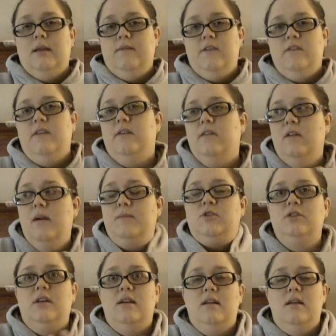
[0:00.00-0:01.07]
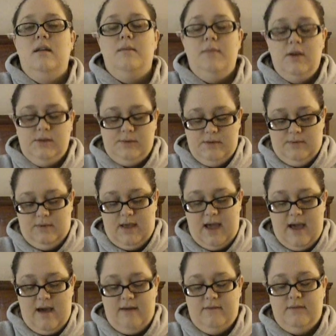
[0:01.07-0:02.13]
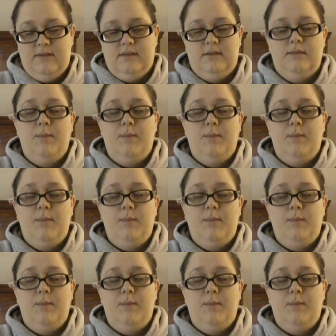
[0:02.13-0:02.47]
if you've ever, I'm sure most people have,